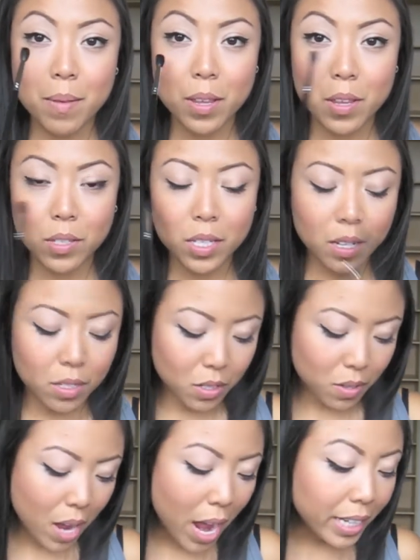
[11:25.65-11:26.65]
use it
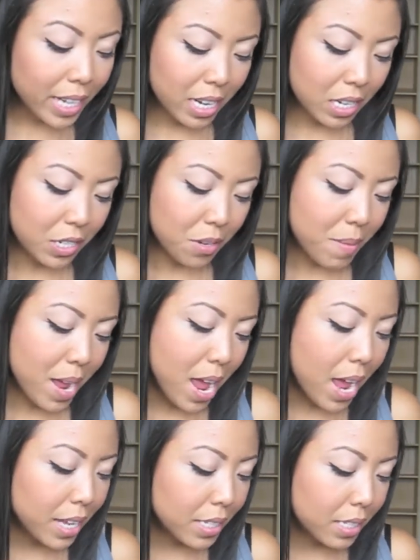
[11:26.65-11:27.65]
to highlight under my
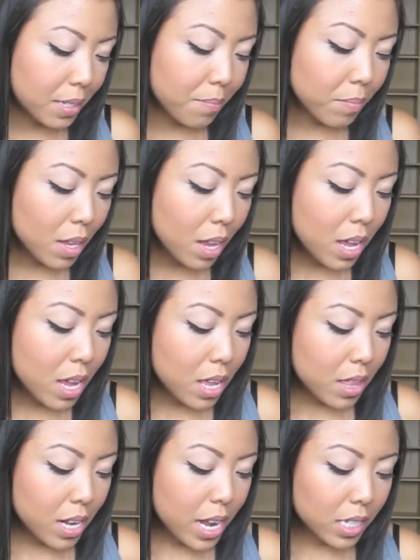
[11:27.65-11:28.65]
eyes.
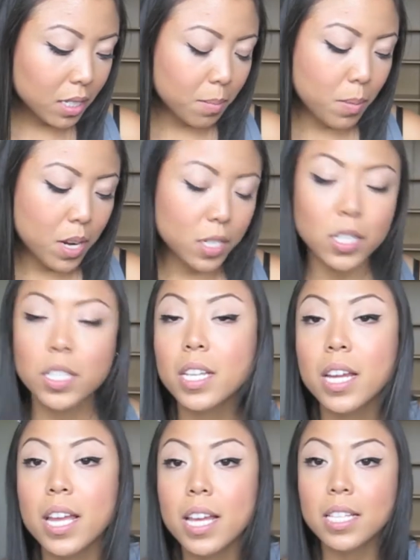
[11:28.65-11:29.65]
The next
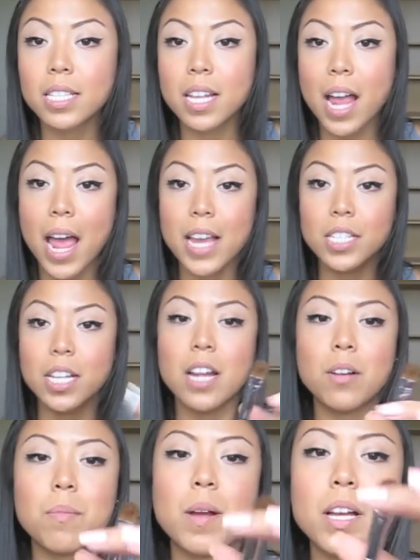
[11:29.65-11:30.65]
brush is the
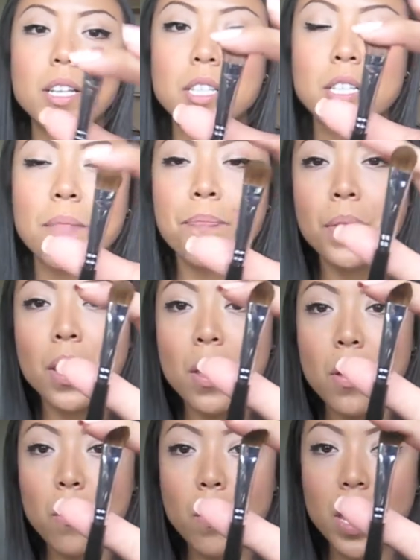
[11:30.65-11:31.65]
eyeshadow brush,
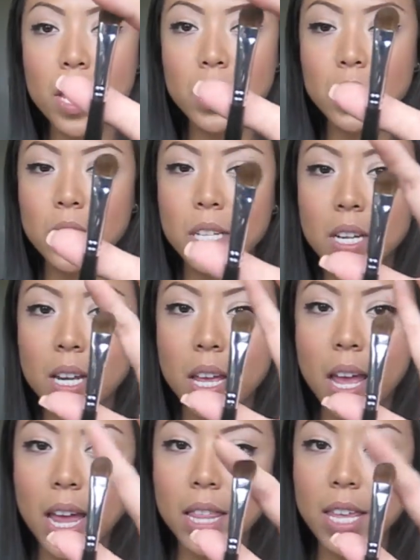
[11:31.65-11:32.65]
which
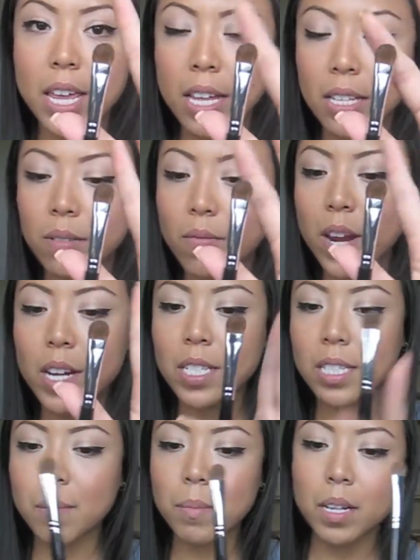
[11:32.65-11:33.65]
I think is very
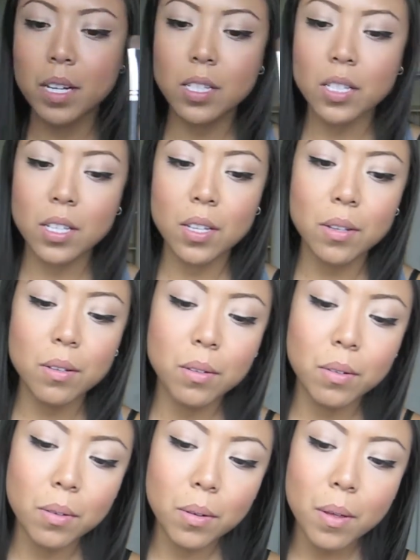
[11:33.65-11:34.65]
similar
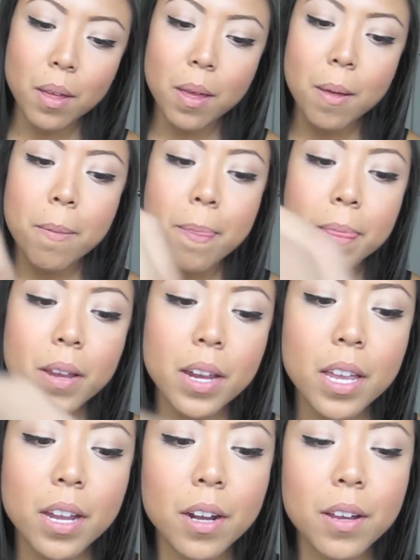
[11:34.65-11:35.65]
to right
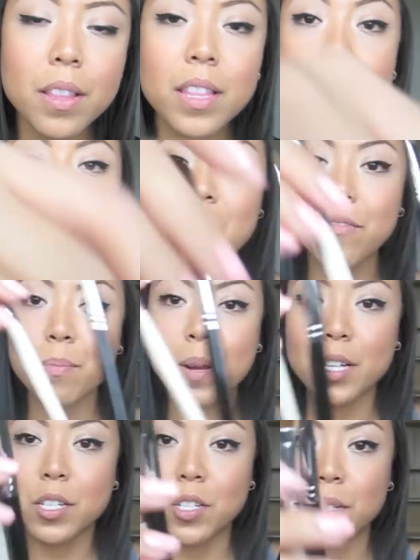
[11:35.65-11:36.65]
here, the e.l.f.
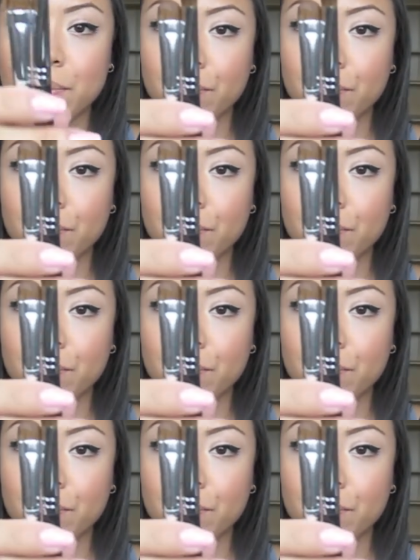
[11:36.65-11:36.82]
brush